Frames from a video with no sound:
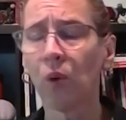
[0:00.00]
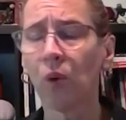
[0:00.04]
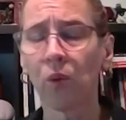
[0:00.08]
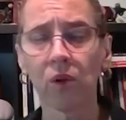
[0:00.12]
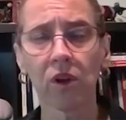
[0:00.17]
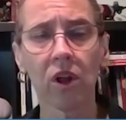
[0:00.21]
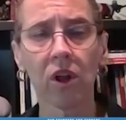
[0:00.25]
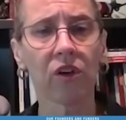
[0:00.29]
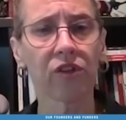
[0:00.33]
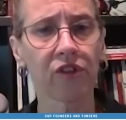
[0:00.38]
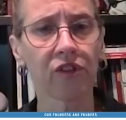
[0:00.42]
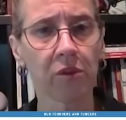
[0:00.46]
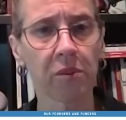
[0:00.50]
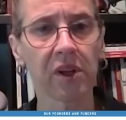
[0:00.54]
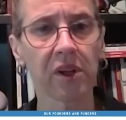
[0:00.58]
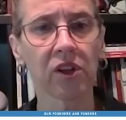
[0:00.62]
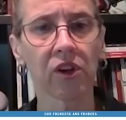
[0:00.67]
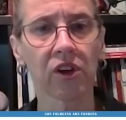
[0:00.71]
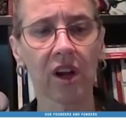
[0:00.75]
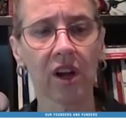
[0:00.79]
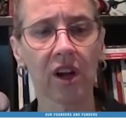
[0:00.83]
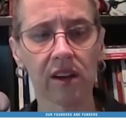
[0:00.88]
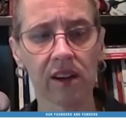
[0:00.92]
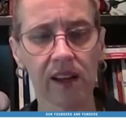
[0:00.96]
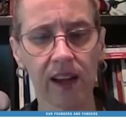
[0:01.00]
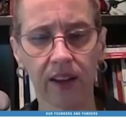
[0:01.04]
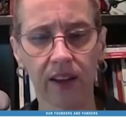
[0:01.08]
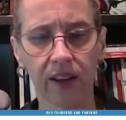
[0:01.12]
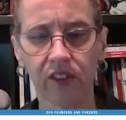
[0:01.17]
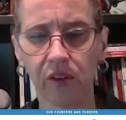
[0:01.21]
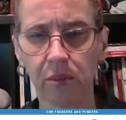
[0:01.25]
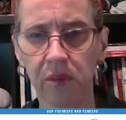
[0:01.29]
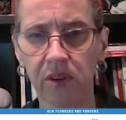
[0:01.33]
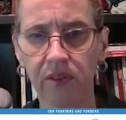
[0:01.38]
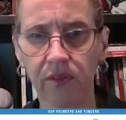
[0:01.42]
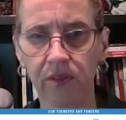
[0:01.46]
We'll also be looking to get
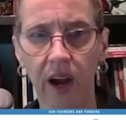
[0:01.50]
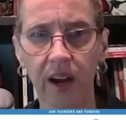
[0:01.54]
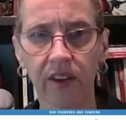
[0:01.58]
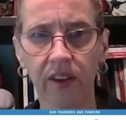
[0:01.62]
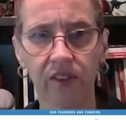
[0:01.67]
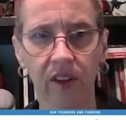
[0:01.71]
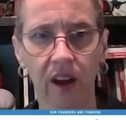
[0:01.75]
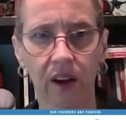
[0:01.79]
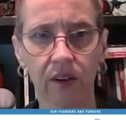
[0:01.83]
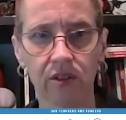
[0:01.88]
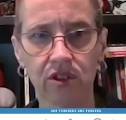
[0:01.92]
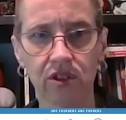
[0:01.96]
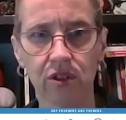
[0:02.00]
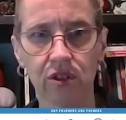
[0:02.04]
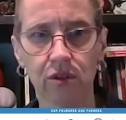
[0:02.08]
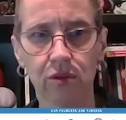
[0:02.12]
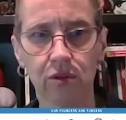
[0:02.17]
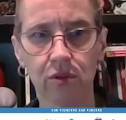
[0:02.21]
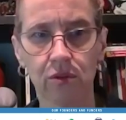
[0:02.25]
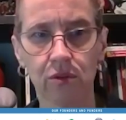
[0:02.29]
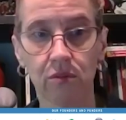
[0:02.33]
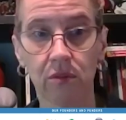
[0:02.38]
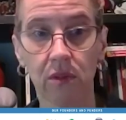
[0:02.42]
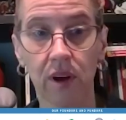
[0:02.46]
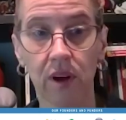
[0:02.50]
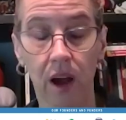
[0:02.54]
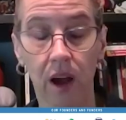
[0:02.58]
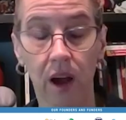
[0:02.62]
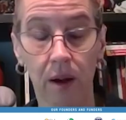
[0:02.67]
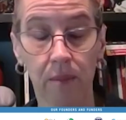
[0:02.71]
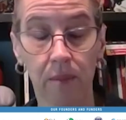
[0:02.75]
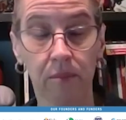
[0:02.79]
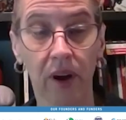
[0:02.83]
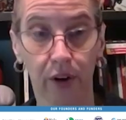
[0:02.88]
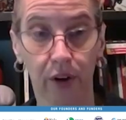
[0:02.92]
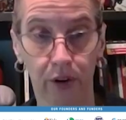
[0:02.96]
some advice out to
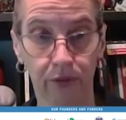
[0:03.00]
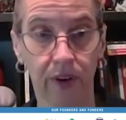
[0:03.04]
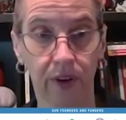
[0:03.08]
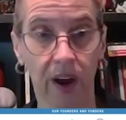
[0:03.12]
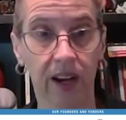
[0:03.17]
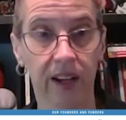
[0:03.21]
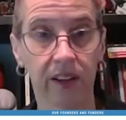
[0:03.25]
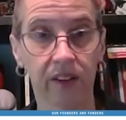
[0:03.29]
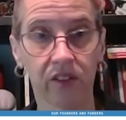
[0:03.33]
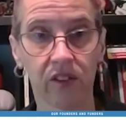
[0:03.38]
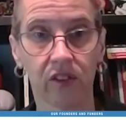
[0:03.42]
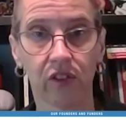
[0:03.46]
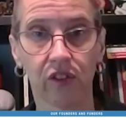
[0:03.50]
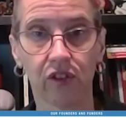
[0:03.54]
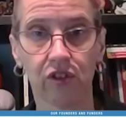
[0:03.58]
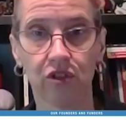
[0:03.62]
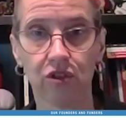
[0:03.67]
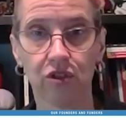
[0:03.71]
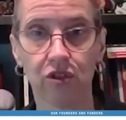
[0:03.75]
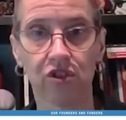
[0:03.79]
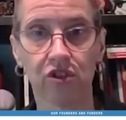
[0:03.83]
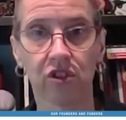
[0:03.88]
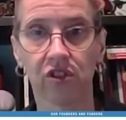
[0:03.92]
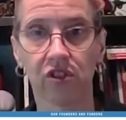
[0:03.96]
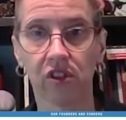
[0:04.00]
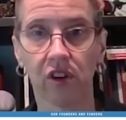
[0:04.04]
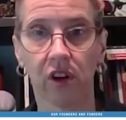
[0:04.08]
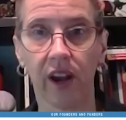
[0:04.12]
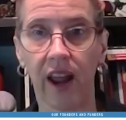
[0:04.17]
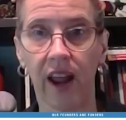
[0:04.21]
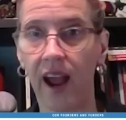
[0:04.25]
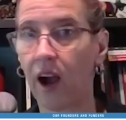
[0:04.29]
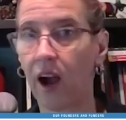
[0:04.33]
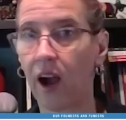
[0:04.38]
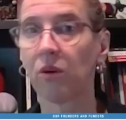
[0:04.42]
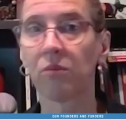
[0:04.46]
um, microfinance institutions on
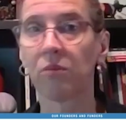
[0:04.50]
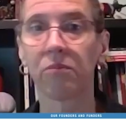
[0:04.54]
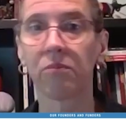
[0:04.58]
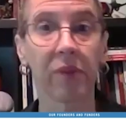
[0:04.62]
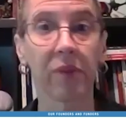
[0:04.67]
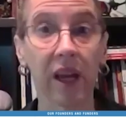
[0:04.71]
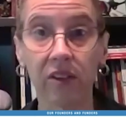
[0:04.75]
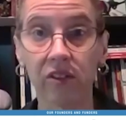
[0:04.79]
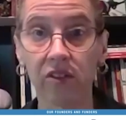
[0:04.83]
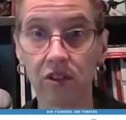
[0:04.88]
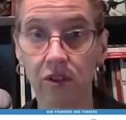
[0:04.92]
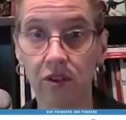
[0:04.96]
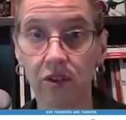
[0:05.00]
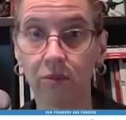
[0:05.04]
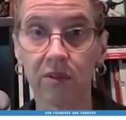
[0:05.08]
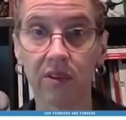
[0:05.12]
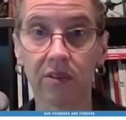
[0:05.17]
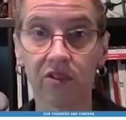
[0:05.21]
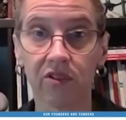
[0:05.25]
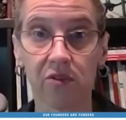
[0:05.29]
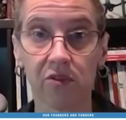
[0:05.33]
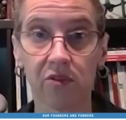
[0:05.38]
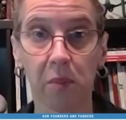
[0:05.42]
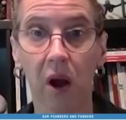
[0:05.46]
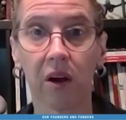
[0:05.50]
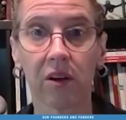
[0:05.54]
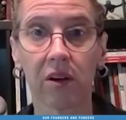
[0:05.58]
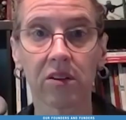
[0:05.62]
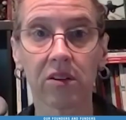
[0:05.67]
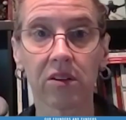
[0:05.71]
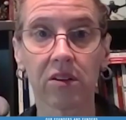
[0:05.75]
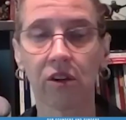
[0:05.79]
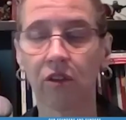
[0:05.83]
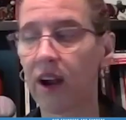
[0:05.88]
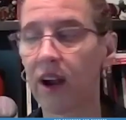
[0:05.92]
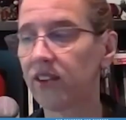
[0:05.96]
how best to respond
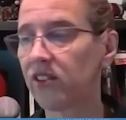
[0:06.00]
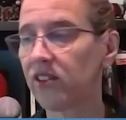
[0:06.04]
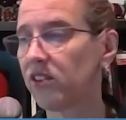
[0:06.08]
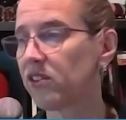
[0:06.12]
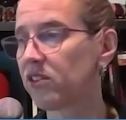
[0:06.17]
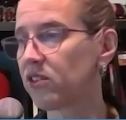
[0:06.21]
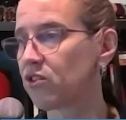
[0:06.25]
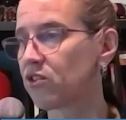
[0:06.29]
to crisis.